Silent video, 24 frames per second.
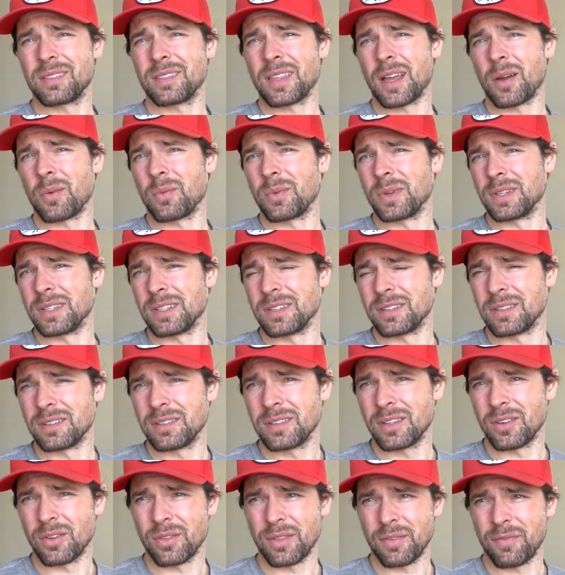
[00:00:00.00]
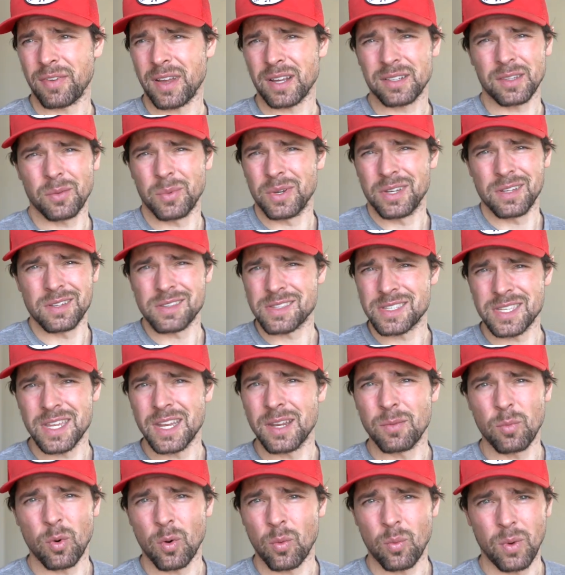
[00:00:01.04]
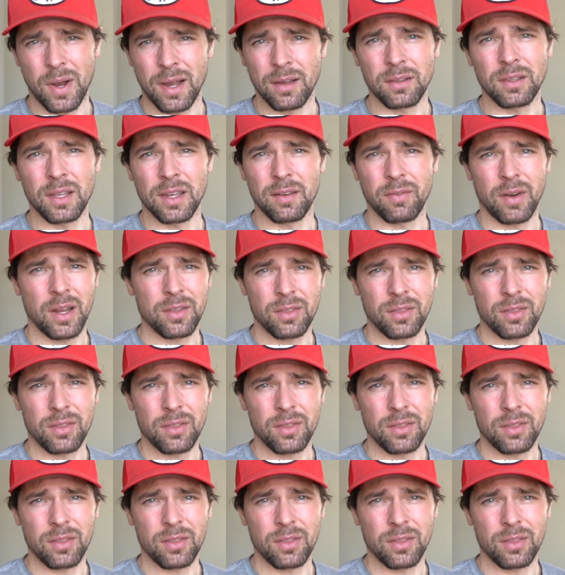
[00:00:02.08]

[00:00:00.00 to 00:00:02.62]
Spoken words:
that we didn't, the fact that we didn't see any more wildlife.